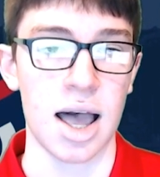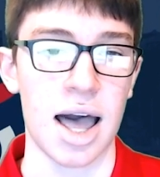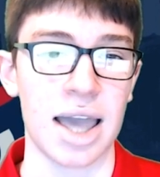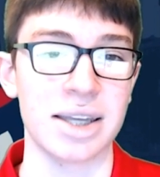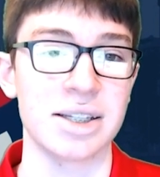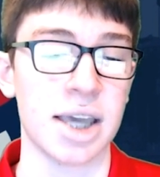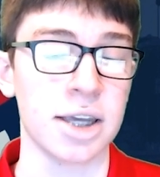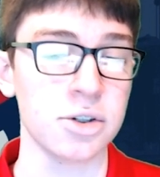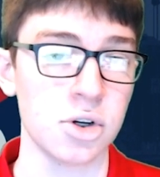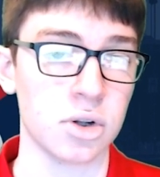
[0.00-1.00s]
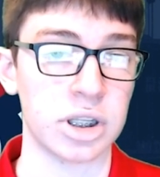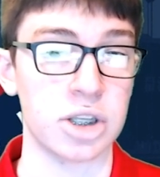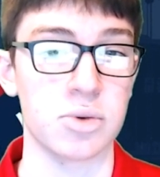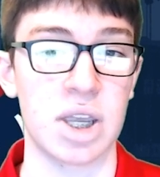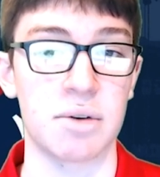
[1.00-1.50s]
I intentionally
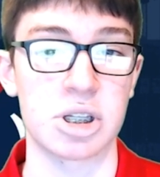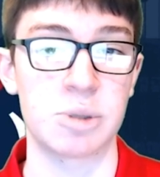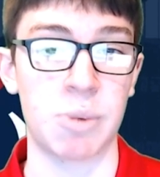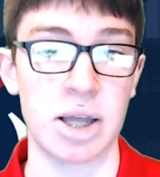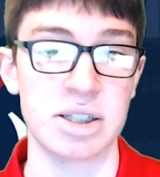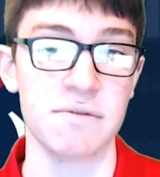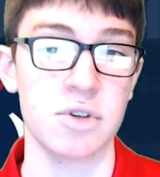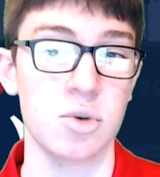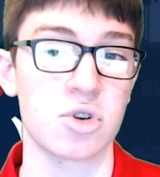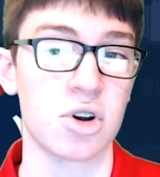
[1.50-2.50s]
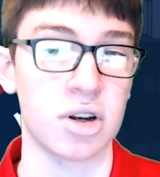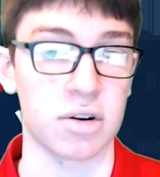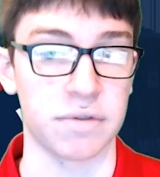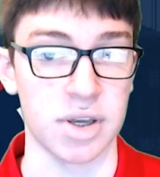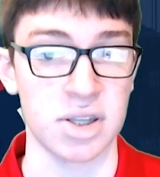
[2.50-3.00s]
used a responsive user
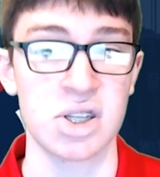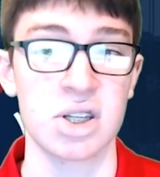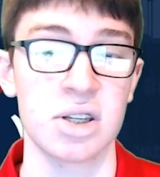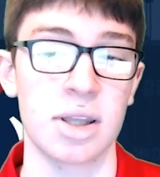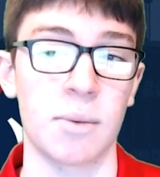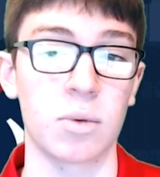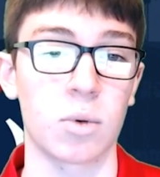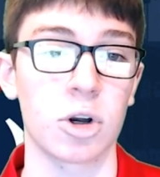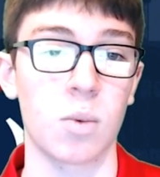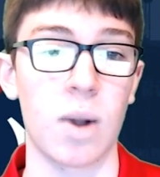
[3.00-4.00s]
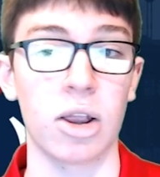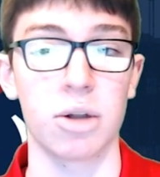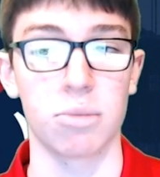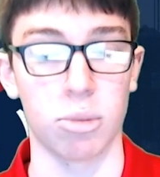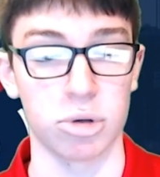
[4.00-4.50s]
interface that would work well
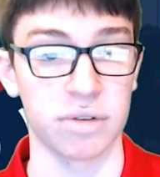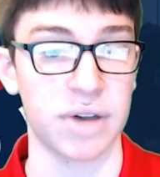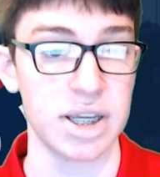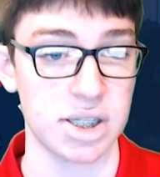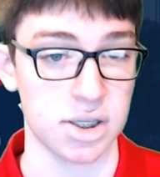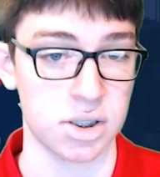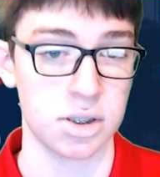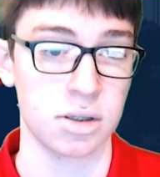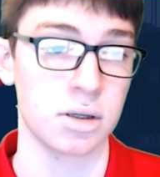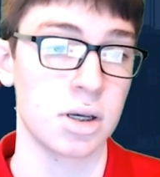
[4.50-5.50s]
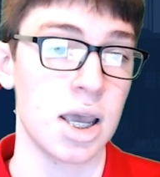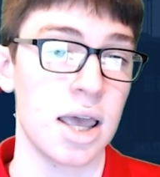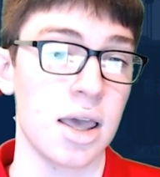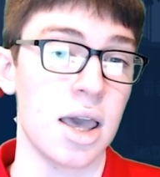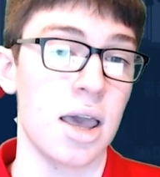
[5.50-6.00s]
on mobile devices.
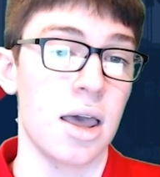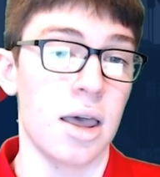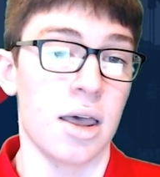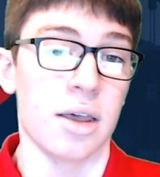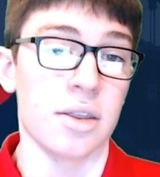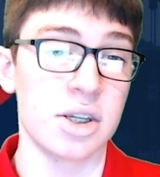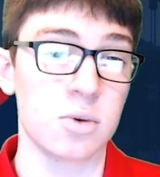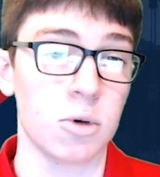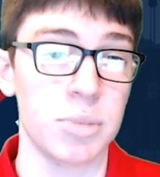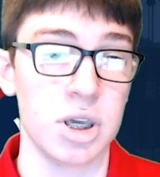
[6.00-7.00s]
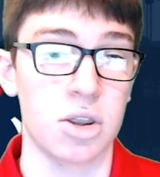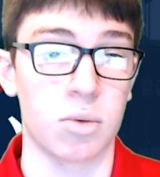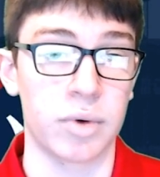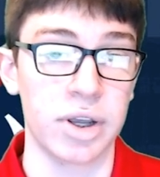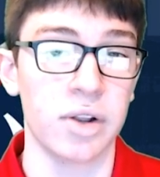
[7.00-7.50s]
This will be
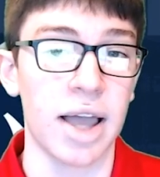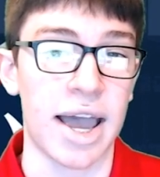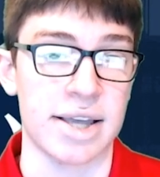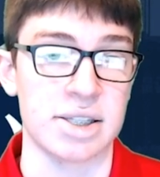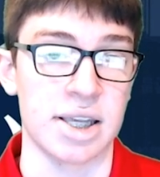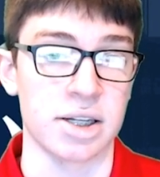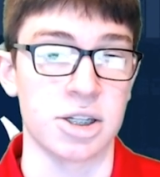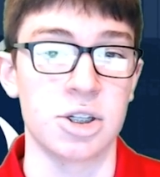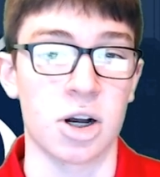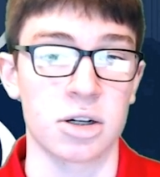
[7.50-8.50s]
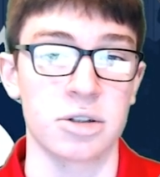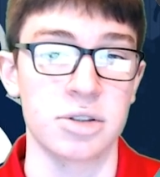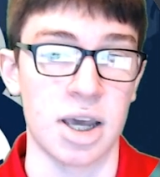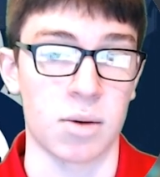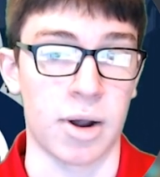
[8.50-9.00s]
the real asset to Dr.
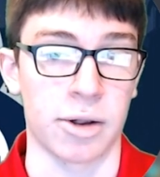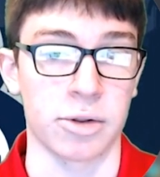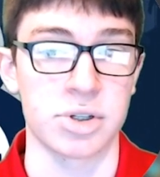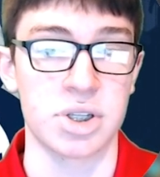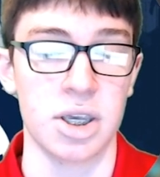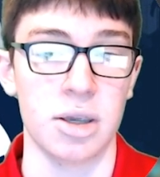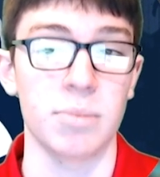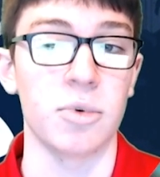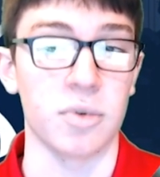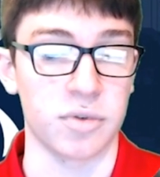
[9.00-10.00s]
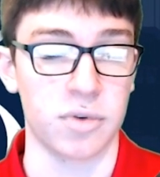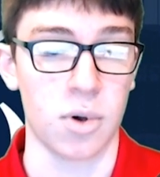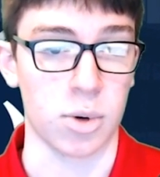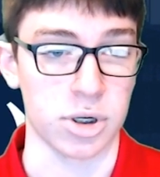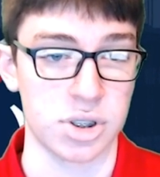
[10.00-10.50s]
Detweiler's team moving
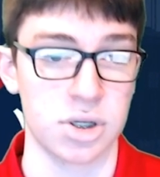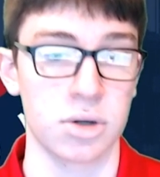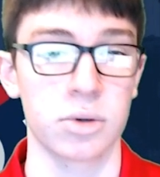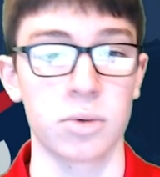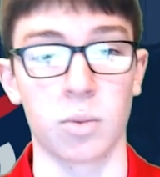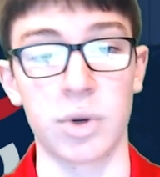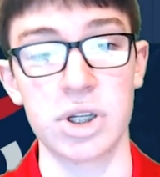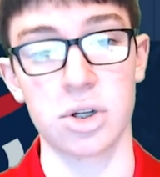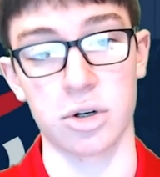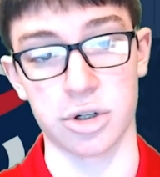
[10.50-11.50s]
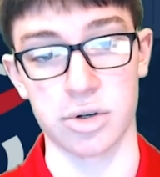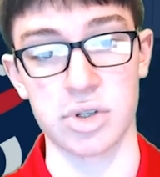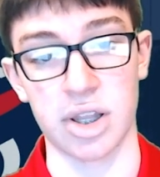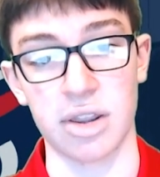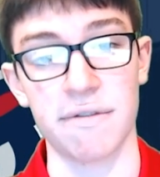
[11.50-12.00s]
forwards. Researchers
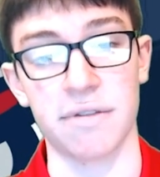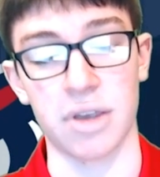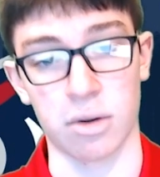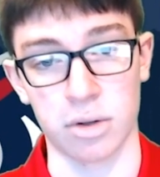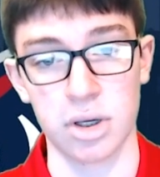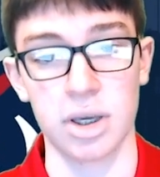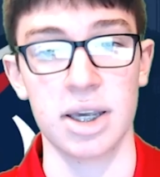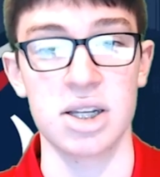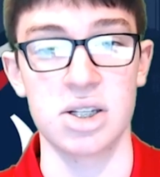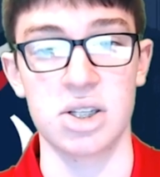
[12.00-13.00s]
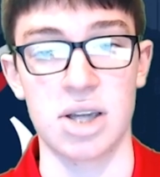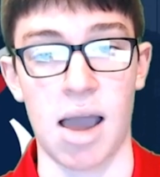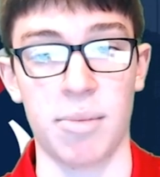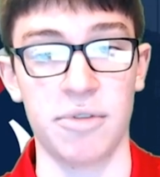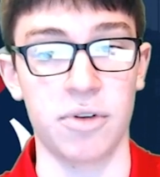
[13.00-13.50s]
in the field can
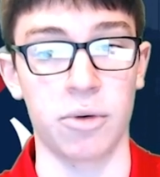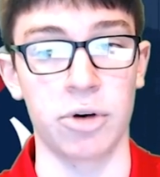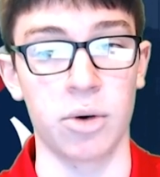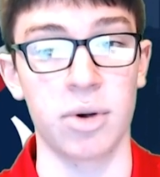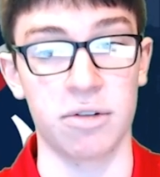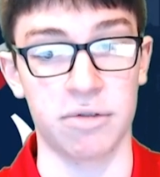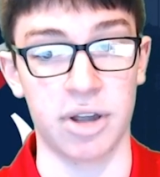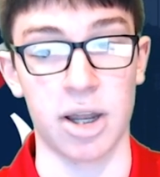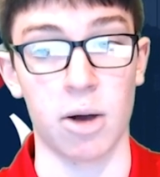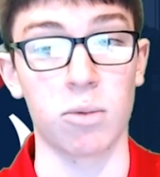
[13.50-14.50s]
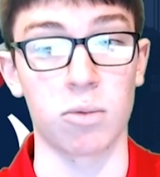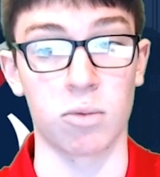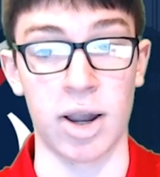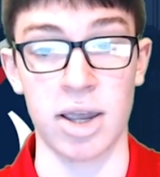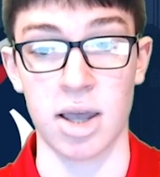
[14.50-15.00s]
snap a photo and find out
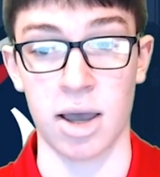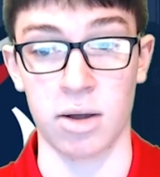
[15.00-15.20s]
right